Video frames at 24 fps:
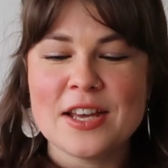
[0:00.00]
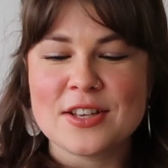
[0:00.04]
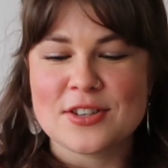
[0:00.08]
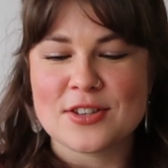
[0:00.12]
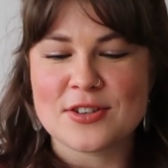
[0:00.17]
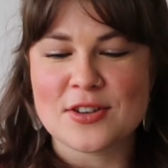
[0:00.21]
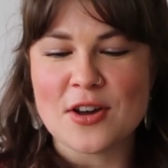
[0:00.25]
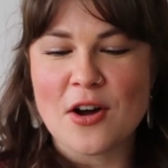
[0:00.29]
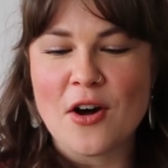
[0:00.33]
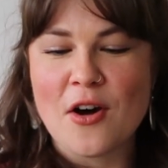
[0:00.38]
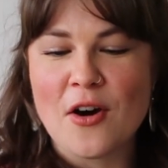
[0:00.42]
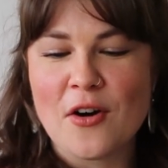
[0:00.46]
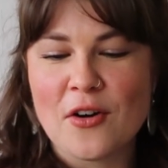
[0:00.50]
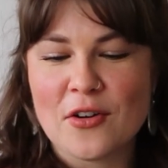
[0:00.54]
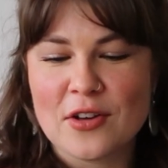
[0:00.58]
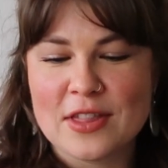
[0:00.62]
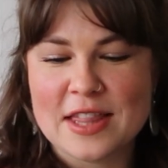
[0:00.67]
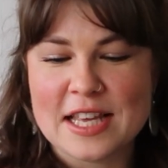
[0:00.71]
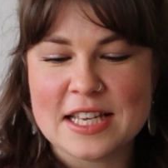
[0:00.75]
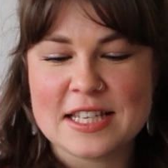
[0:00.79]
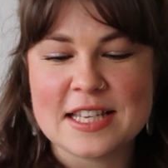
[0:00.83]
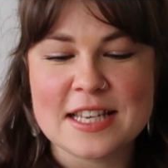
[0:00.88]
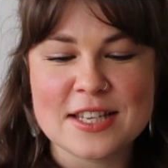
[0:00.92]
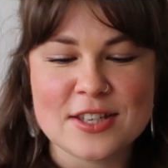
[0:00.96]
So
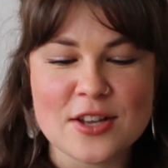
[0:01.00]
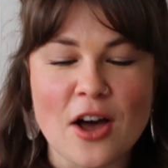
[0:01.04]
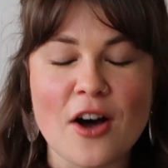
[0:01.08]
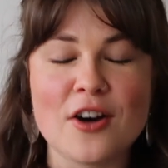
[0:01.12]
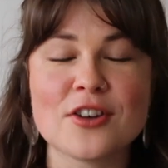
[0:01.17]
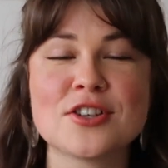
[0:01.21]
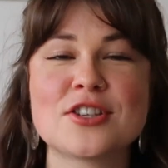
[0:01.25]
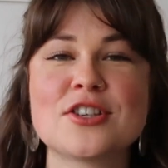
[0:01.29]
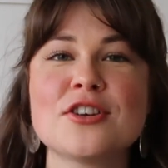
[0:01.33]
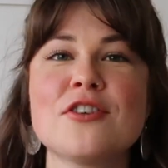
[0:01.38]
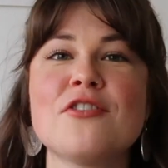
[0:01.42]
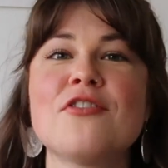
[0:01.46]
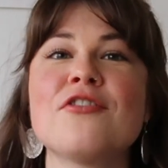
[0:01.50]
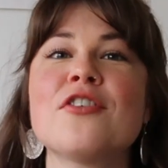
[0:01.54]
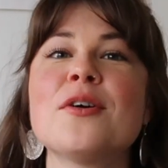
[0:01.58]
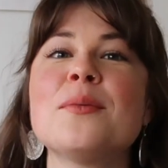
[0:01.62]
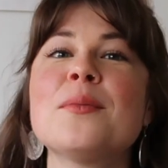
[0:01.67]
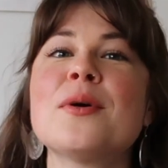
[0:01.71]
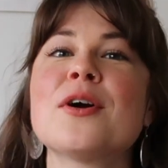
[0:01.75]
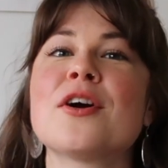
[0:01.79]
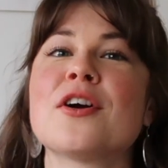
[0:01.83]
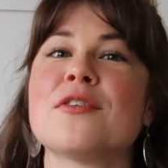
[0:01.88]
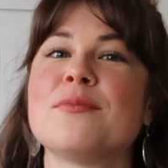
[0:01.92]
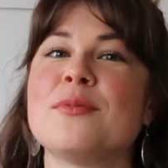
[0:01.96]
this is also
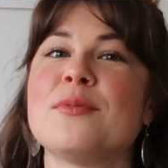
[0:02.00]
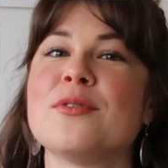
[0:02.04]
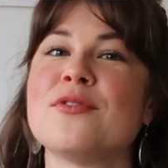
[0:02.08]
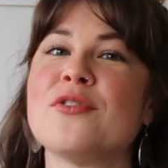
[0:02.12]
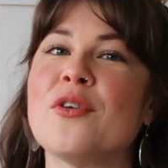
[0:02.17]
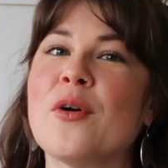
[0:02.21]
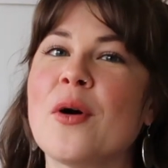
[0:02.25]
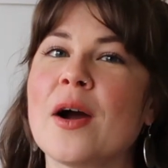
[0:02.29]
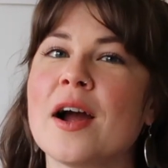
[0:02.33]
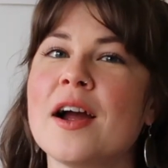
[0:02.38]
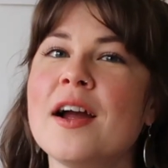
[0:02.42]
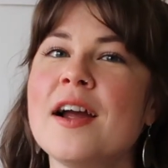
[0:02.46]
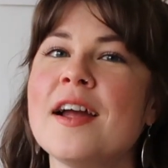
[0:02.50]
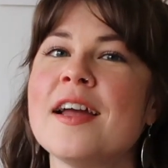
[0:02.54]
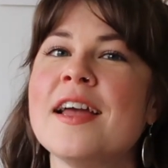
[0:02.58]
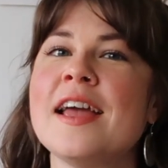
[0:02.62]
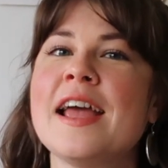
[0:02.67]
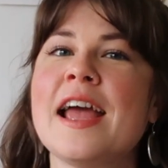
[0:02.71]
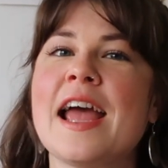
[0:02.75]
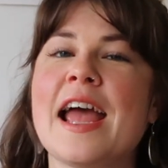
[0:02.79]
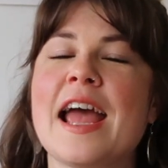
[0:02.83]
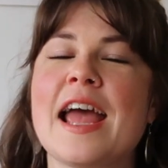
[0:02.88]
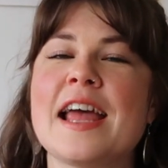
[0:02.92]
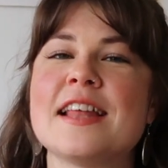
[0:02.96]
from Herbivore,
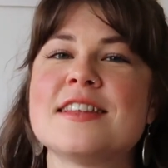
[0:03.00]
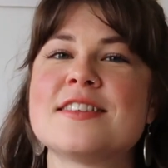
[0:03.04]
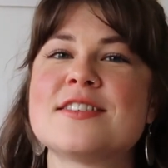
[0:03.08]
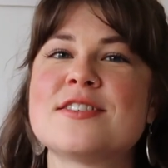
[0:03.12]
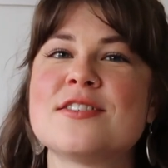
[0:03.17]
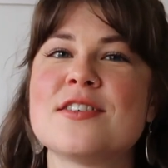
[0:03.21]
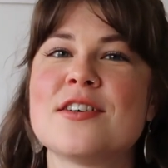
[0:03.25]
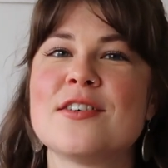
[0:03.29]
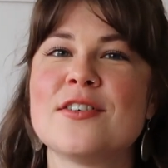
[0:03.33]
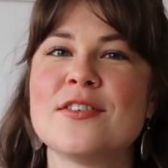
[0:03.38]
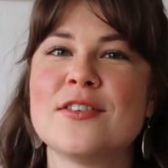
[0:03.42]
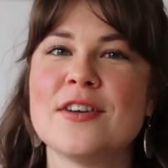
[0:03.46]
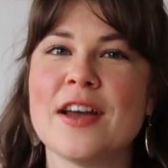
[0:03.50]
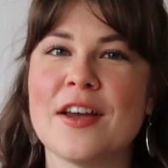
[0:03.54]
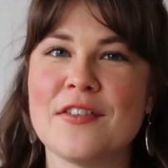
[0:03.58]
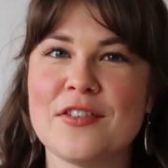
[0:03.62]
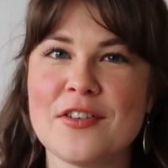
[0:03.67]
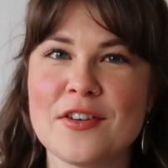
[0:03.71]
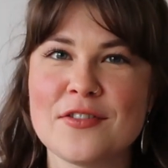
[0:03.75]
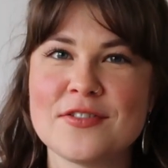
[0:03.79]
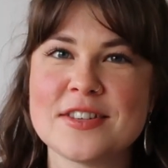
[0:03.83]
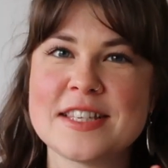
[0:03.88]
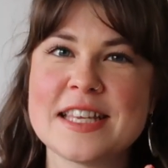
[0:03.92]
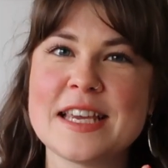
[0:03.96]
and so if
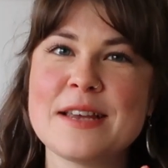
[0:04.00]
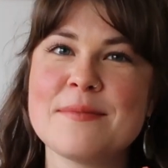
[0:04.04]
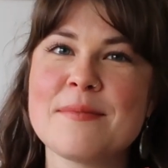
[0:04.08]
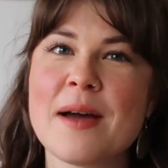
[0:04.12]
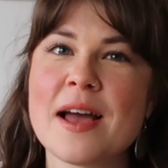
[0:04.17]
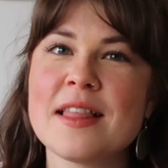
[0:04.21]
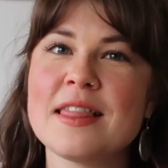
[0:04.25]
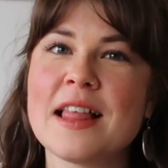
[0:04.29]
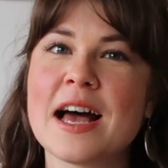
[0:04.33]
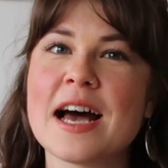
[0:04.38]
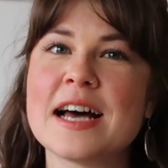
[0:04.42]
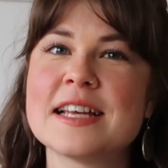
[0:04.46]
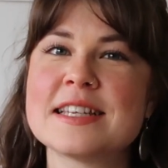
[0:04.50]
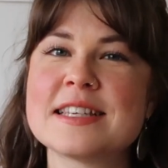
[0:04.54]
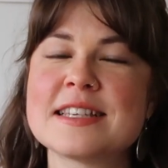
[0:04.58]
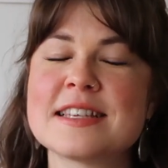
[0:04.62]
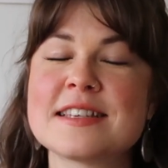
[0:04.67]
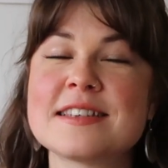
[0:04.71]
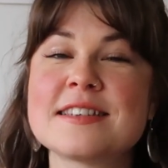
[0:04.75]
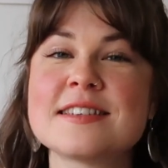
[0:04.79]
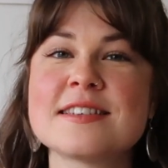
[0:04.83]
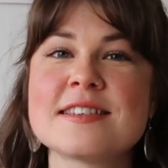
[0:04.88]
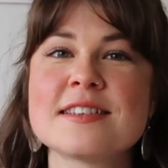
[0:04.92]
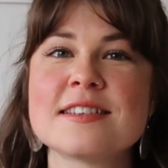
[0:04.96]
you've seen my
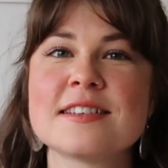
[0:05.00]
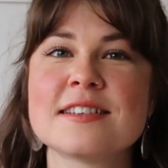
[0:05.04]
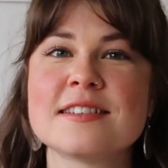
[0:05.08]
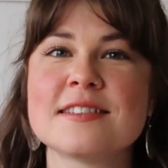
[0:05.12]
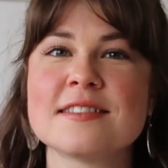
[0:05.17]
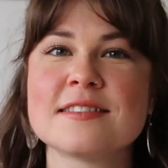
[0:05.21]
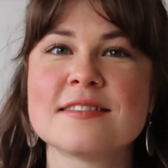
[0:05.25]
last